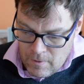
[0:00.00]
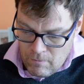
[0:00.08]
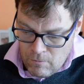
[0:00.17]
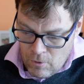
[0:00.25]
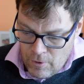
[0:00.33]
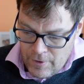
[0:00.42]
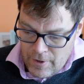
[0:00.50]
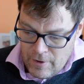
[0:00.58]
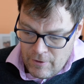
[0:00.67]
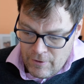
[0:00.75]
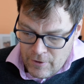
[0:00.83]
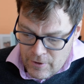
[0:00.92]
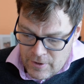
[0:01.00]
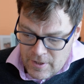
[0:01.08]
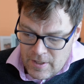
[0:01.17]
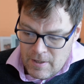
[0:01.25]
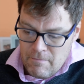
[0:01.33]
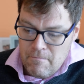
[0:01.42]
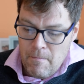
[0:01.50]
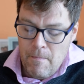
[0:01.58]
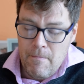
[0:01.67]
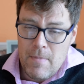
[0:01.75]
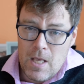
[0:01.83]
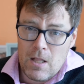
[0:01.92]
More than
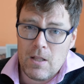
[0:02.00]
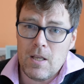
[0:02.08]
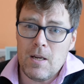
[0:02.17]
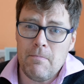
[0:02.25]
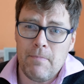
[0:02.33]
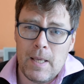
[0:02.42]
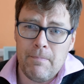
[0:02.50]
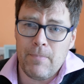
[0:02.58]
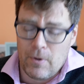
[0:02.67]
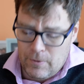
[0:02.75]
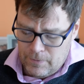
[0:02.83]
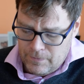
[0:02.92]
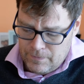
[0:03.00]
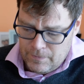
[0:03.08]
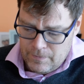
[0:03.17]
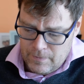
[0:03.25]
13 million people